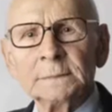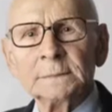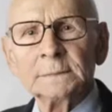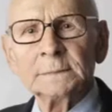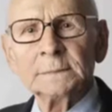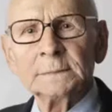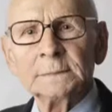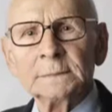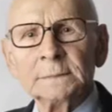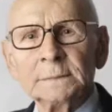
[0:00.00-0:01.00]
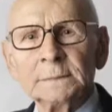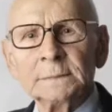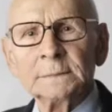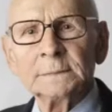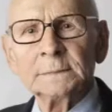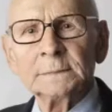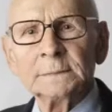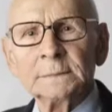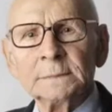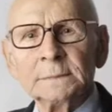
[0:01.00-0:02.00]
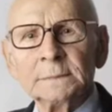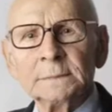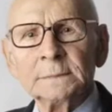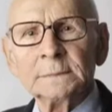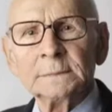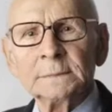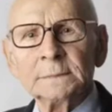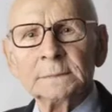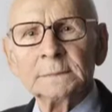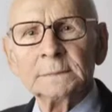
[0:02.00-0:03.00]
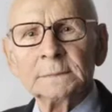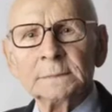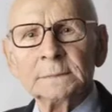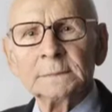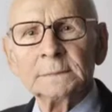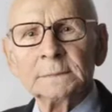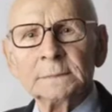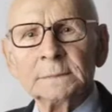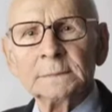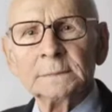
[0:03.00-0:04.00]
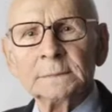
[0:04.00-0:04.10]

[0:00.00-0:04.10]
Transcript: (not speaking)